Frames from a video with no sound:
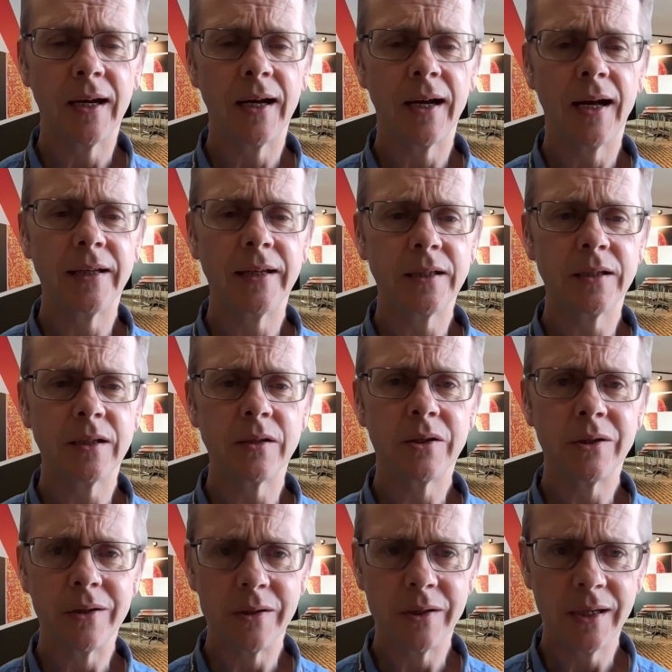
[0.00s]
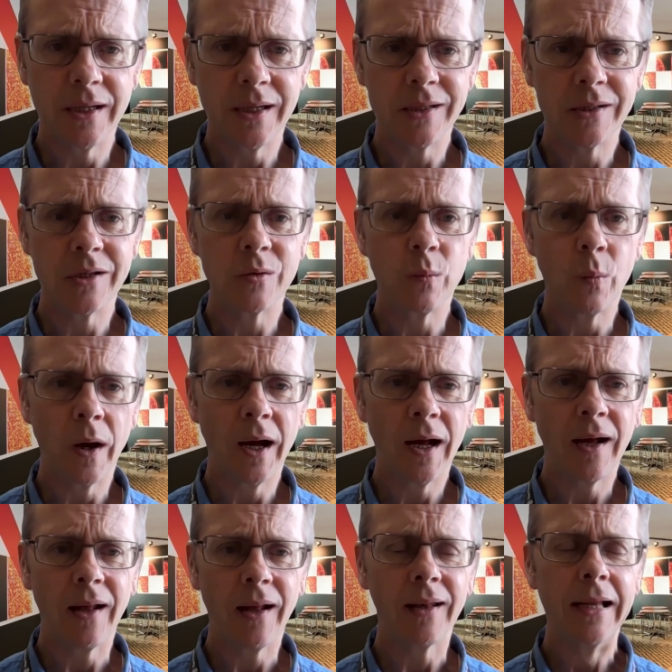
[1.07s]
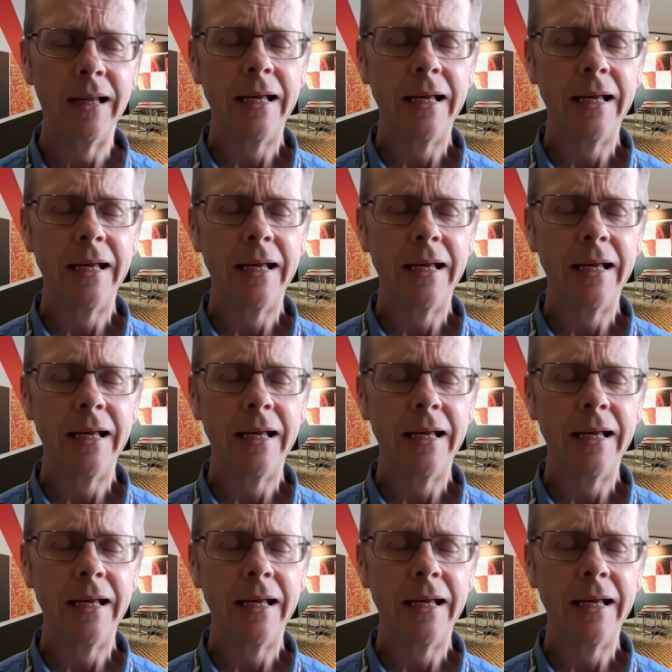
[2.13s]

Huntington's disease as well.